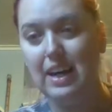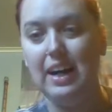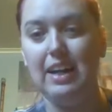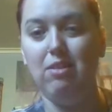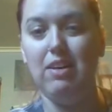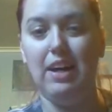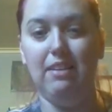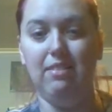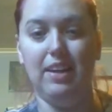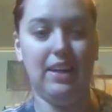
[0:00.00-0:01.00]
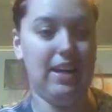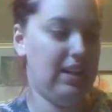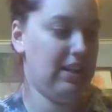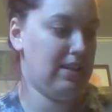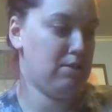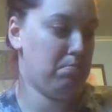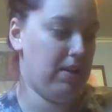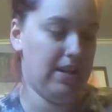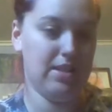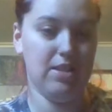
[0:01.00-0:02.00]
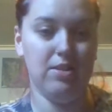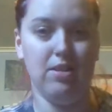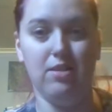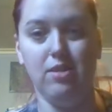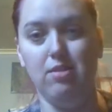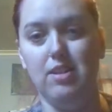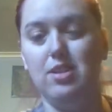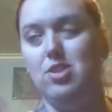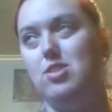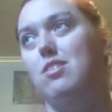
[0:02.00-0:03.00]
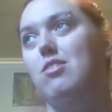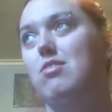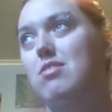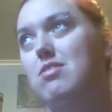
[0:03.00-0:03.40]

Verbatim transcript: I don't have like any space to do it. So.